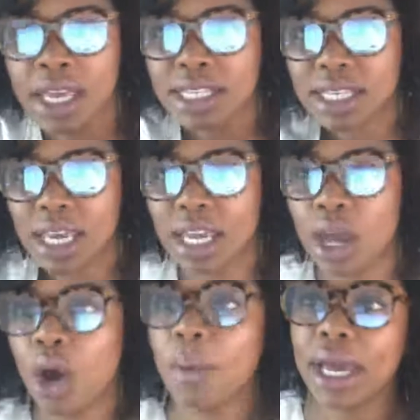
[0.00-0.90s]
saying,
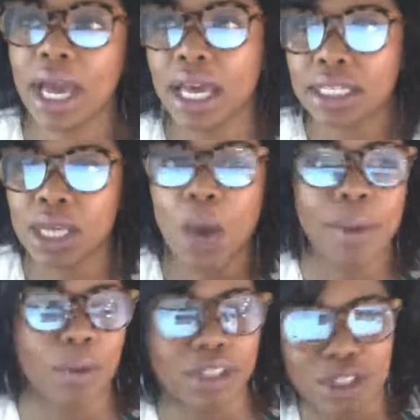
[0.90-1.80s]
oh my God, tell me
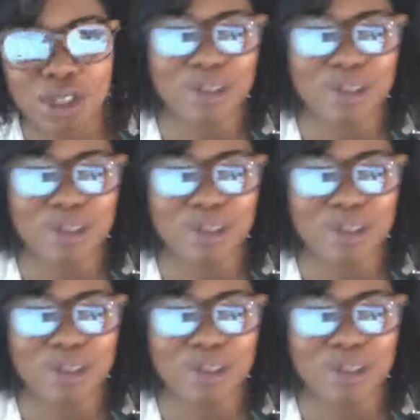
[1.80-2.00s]
what to do.